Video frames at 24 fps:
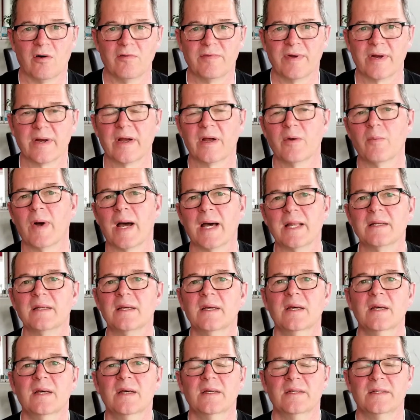very wet
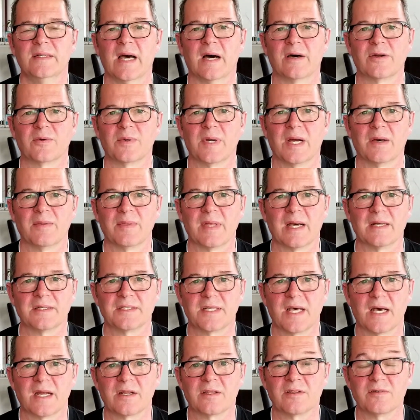down around that
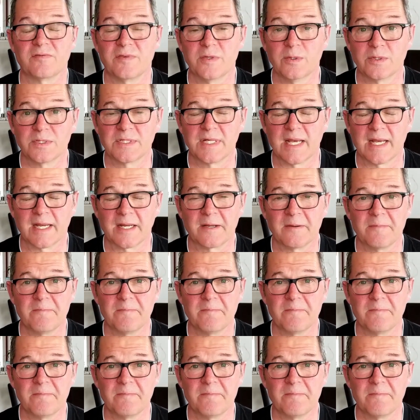side of the fuel tank.